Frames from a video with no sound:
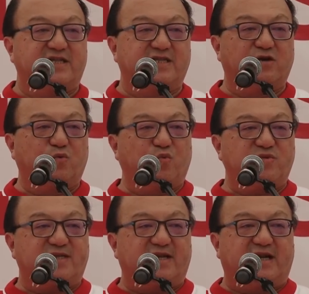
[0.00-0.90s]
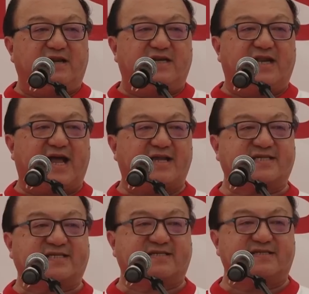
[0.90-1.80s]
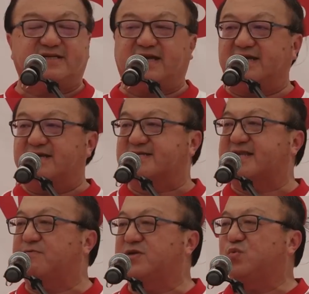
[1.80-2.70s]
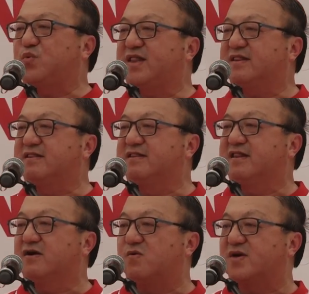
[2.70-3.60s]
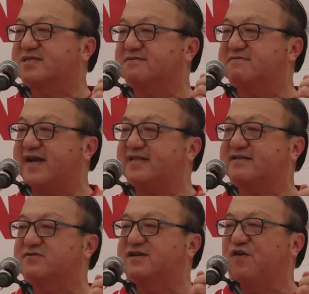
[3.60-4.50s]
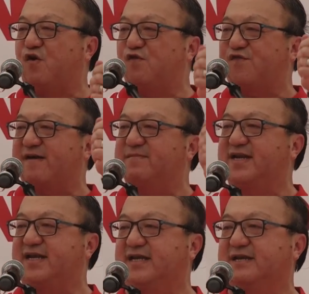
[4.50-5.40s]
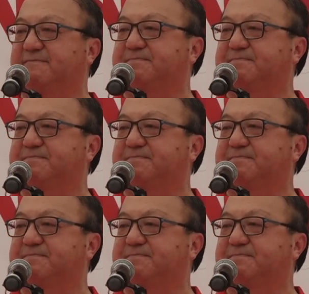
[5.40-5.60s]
the last and the 7th will was read to the whole family.